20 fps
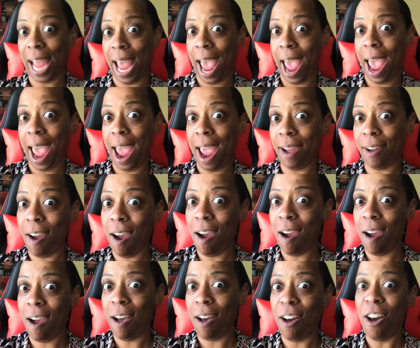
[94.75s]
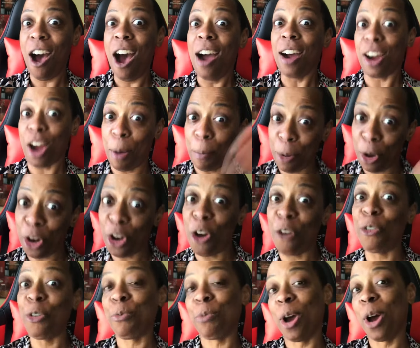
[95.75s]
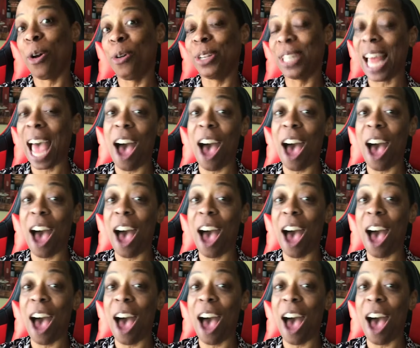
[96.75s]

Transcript: hey girl, come on over, Rose.